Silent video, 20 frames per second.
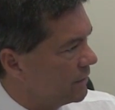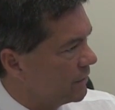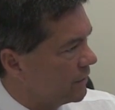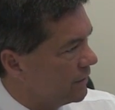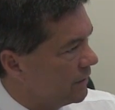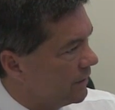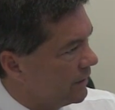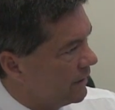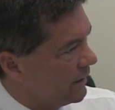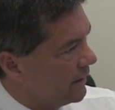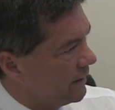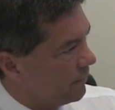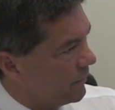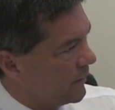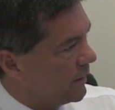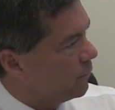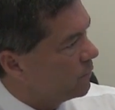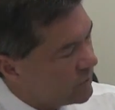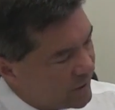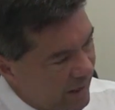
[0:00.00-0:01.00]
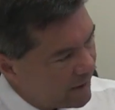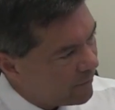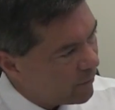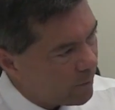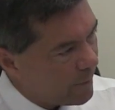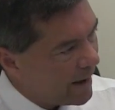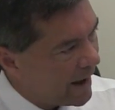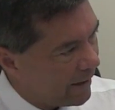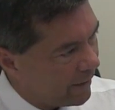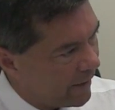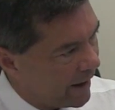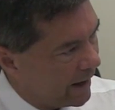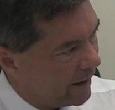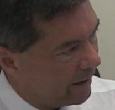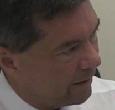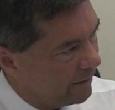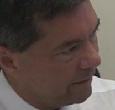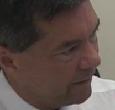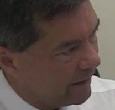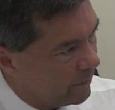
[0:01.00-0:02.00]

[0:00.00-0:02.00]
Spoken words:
And it was never about that.